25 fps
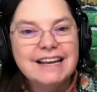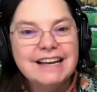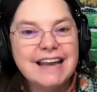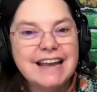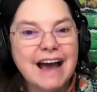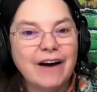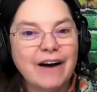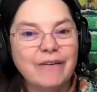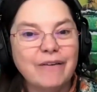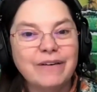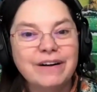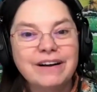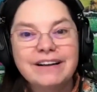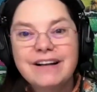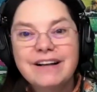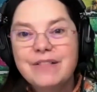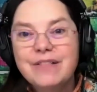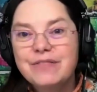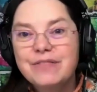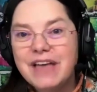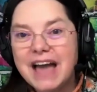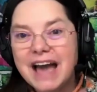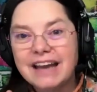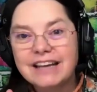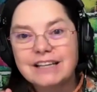Now,
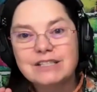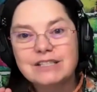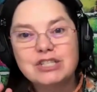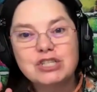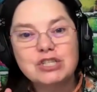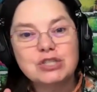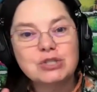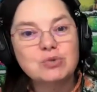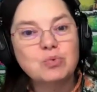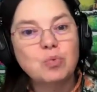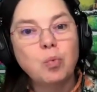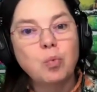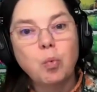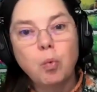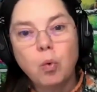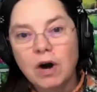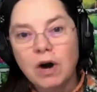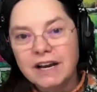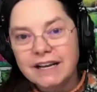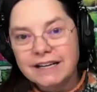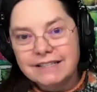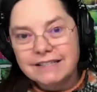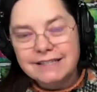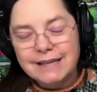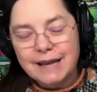that is just
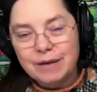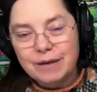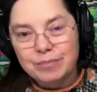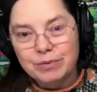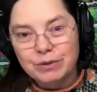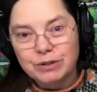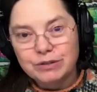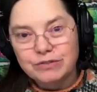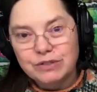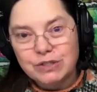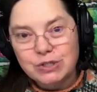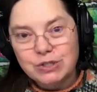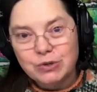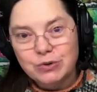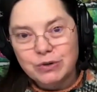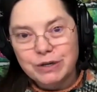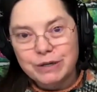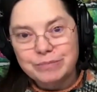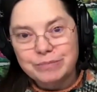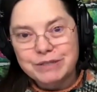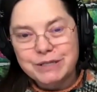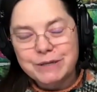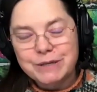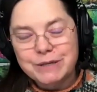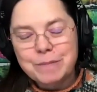one example of a
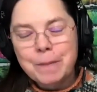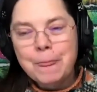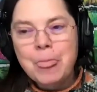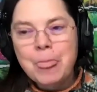script.